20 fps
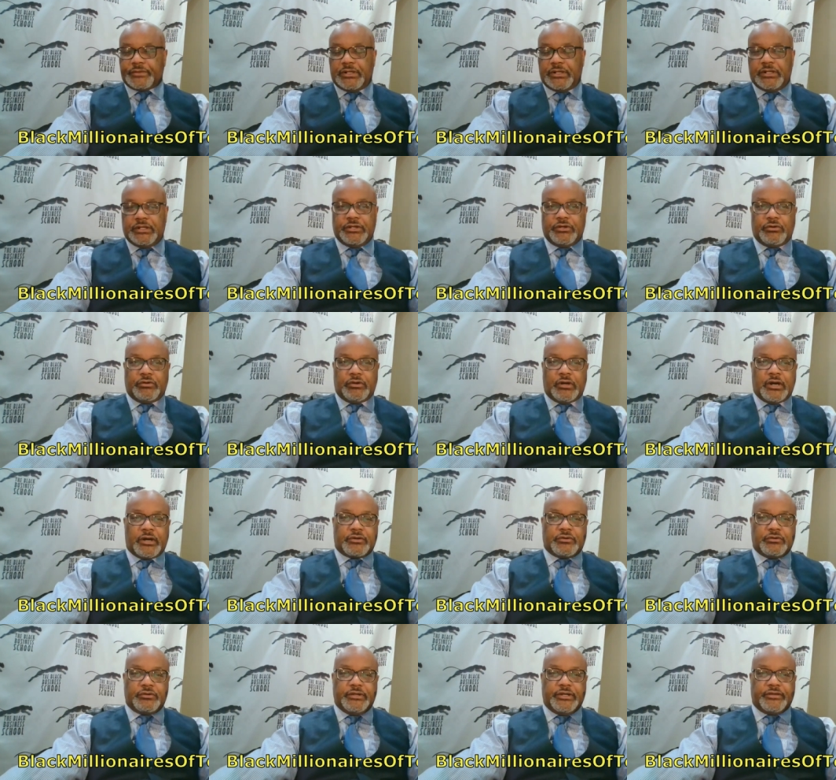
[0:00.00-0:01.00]
a little
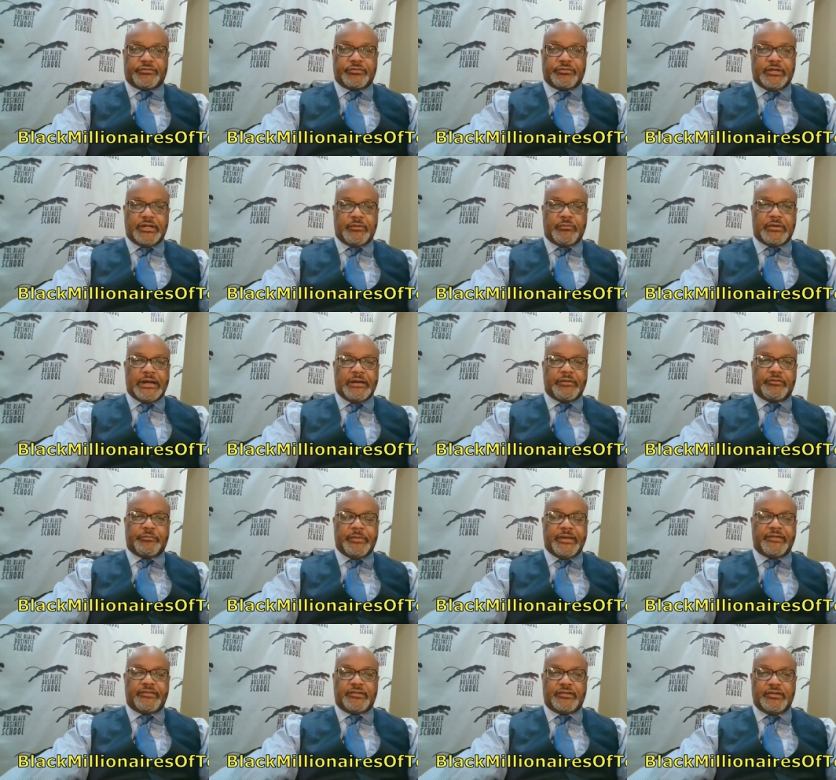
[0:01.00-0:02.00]
article yesterday where I was
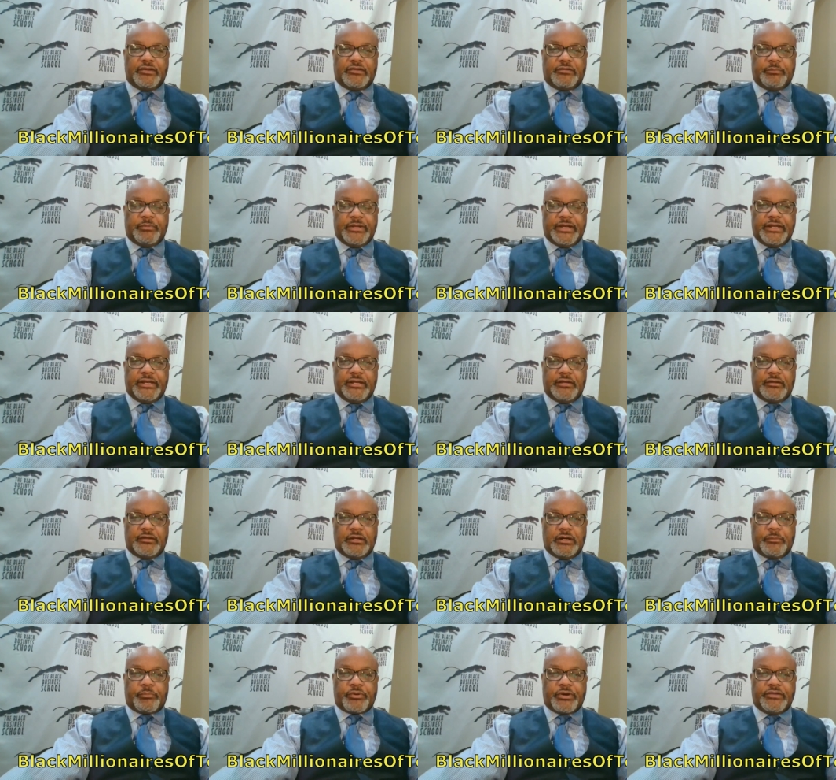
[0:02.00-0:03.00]
basically explaining
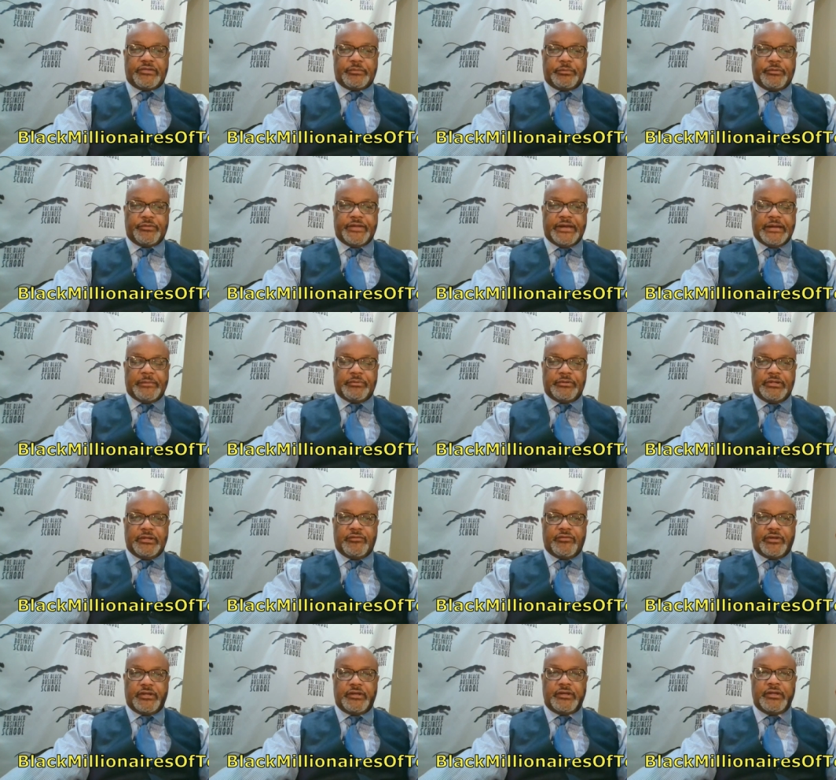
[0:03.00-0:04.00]
a principle that I believe in